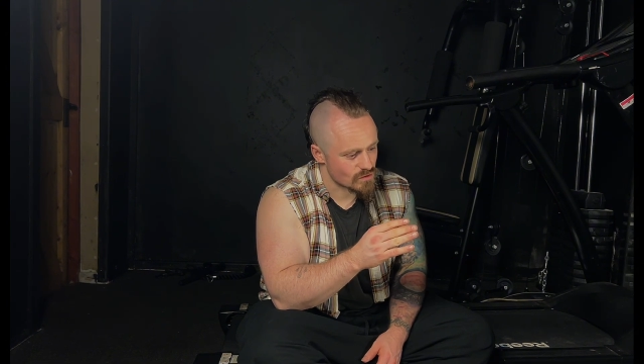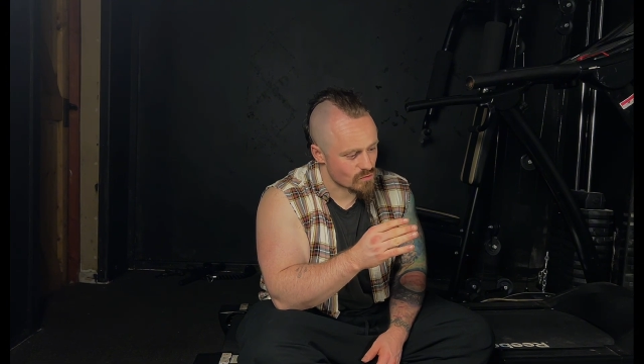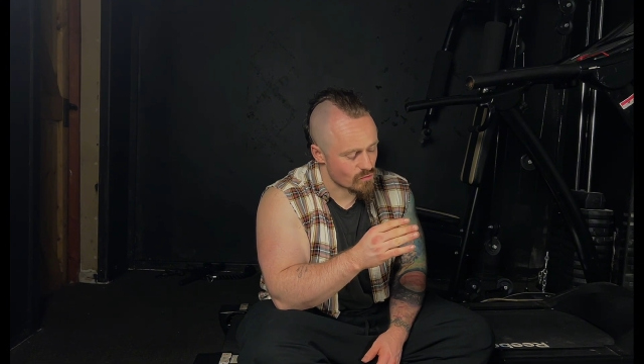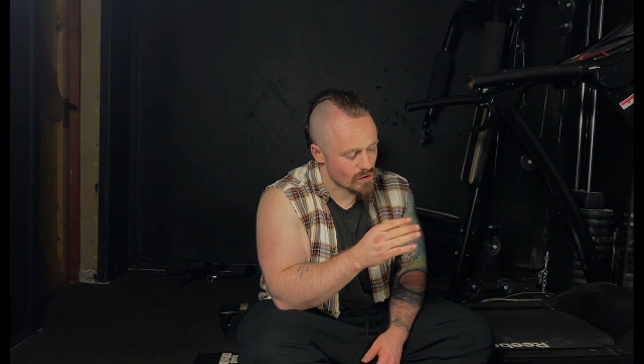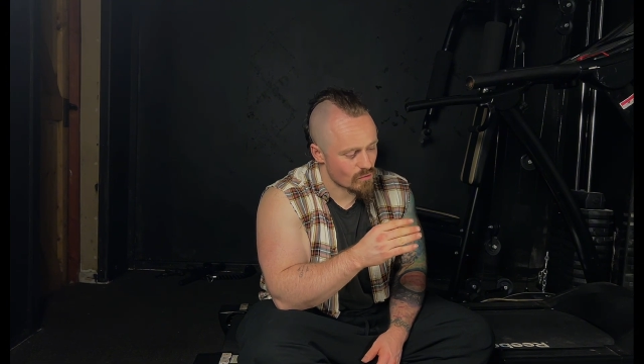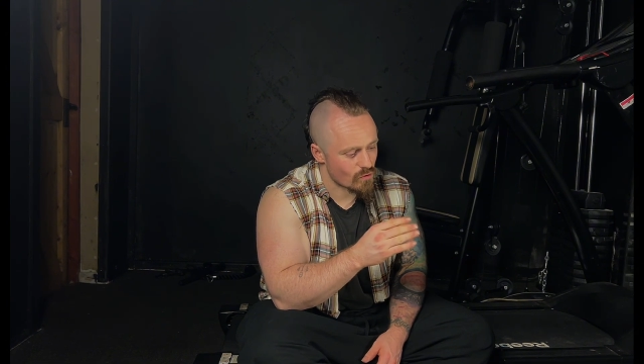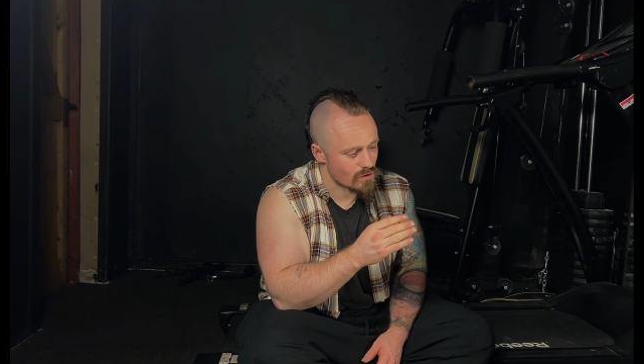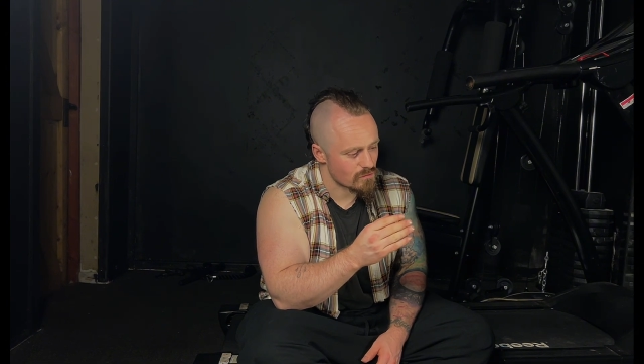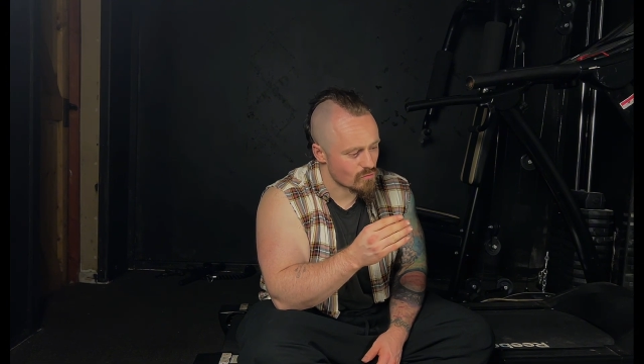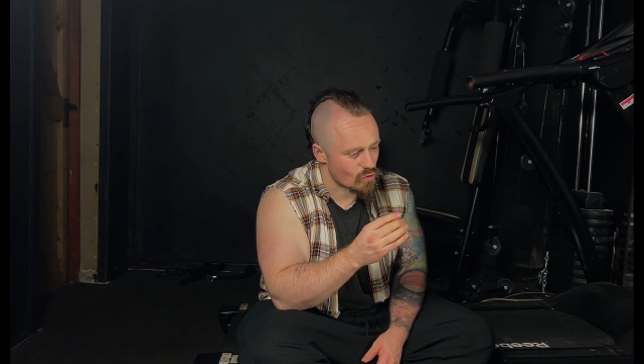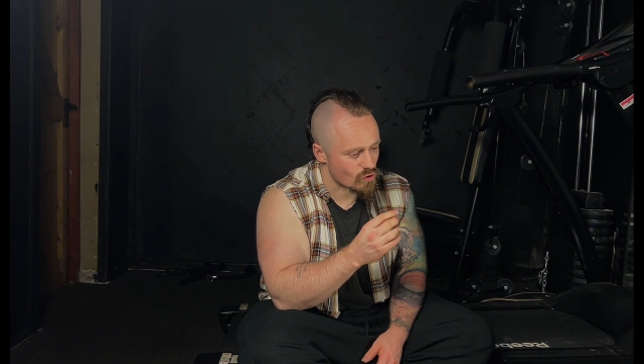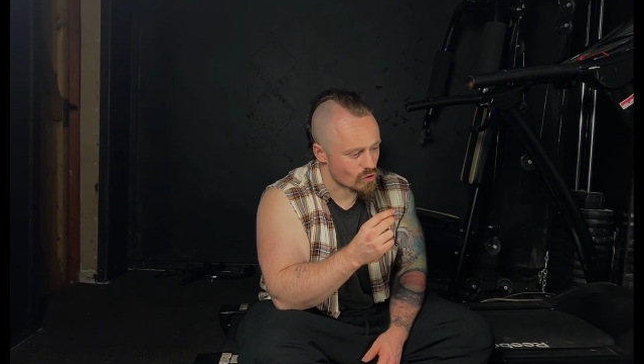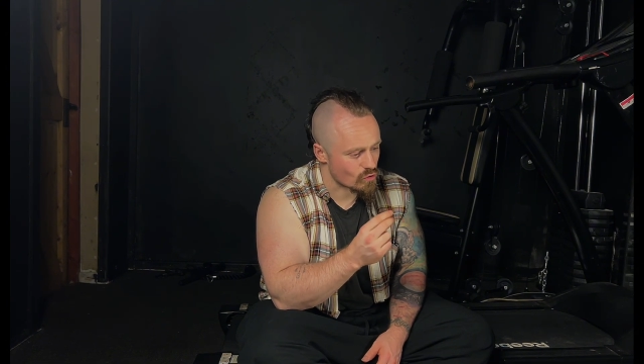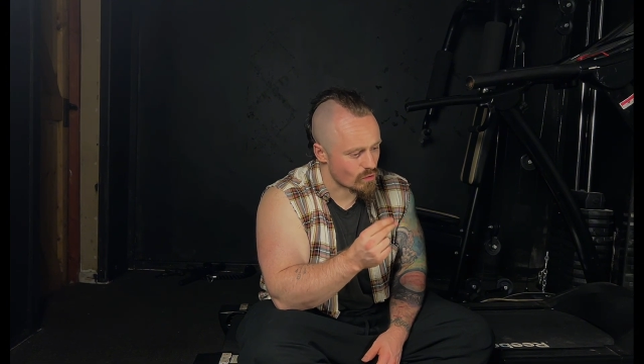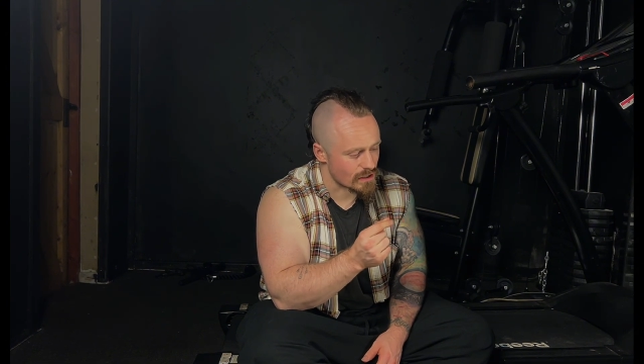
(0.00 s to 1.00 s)
We want
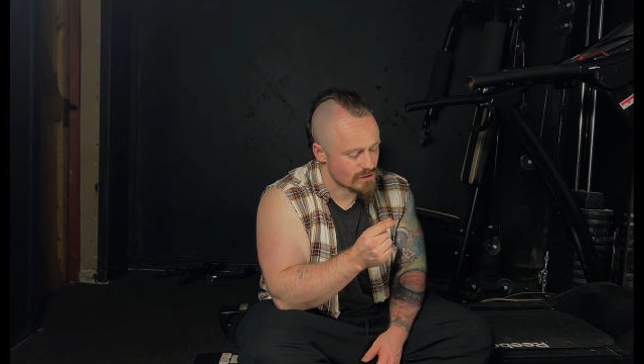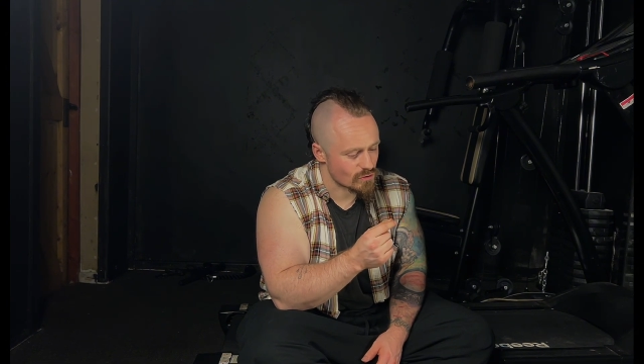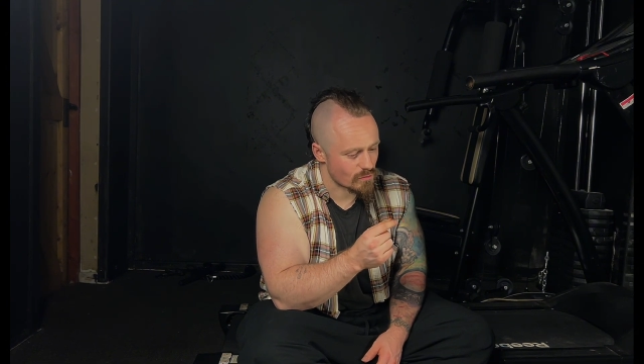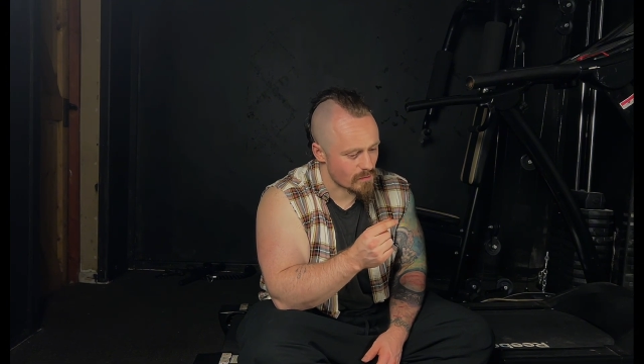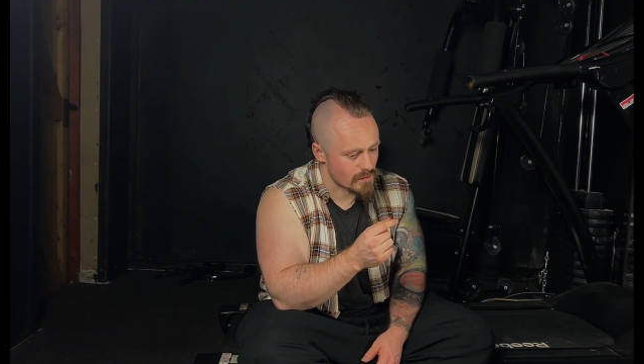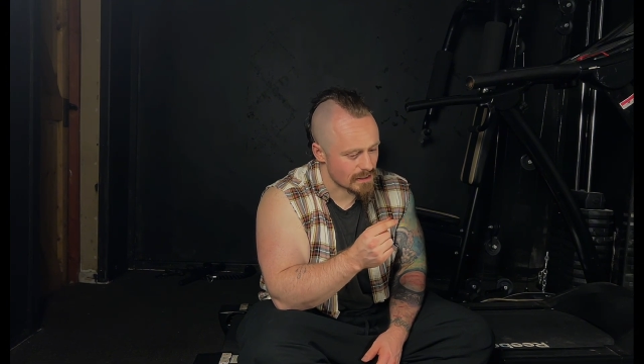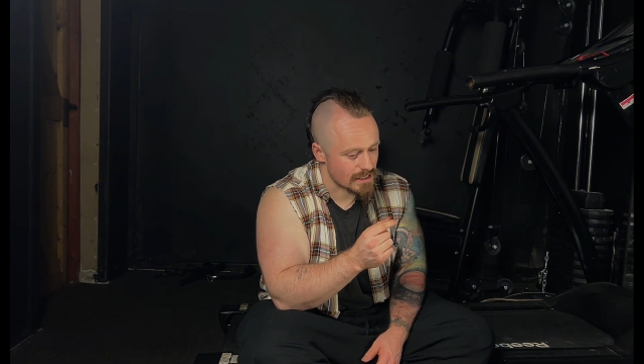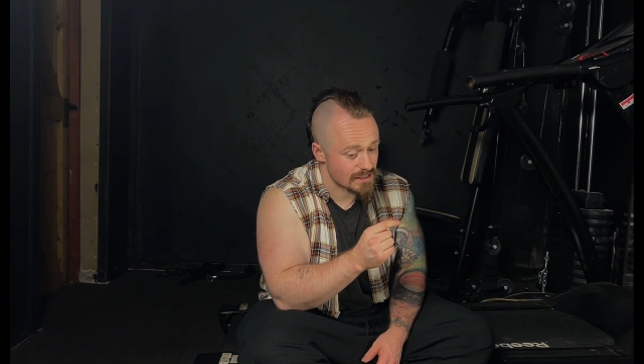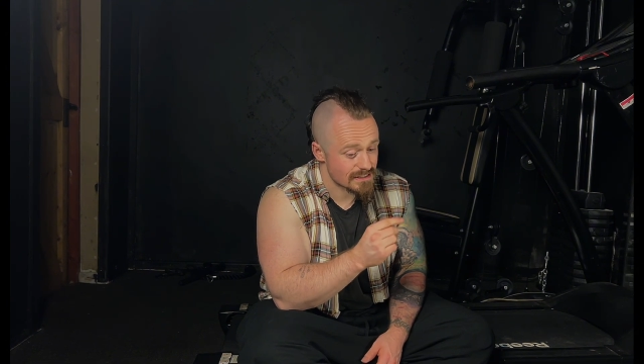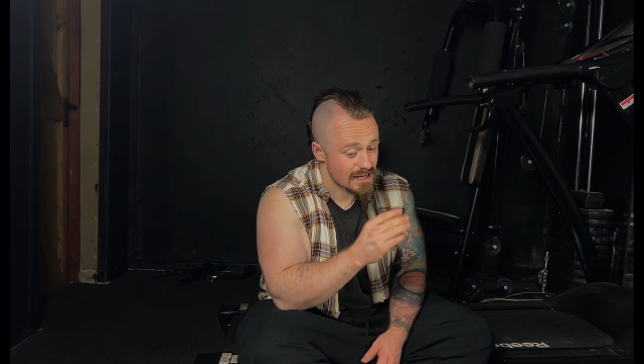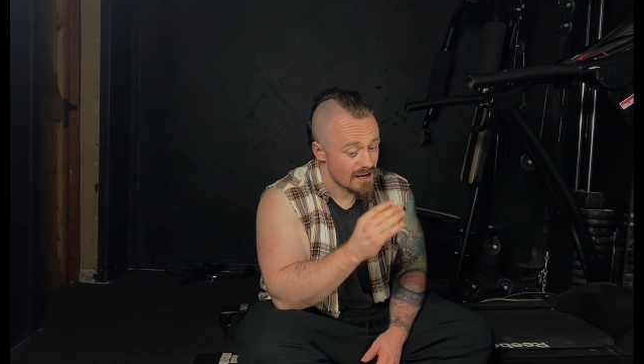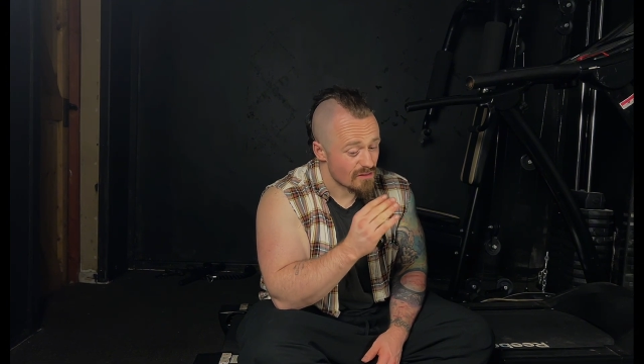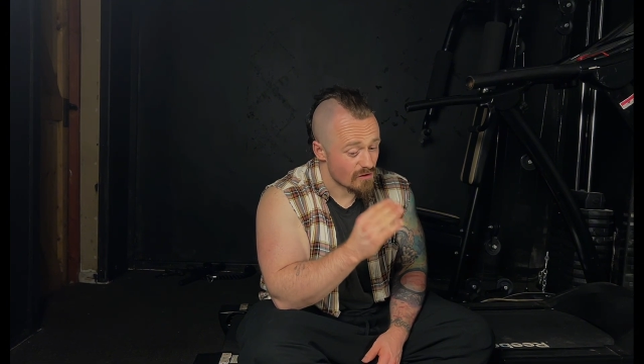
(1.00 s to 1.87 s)
more quick dopamine hits.